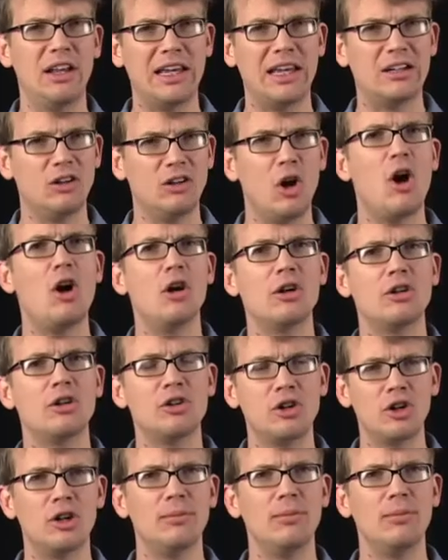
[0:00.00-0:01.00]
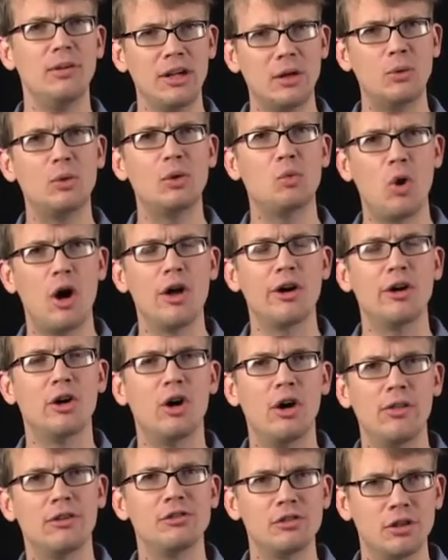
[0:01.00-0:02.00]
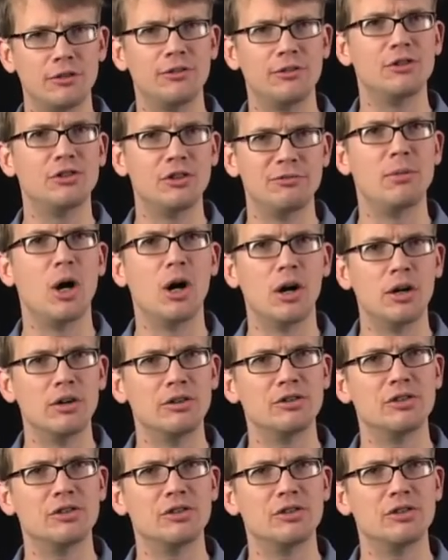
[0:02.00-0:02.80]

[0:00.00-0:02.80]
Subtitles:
long-term liquid water on the surface of Mars.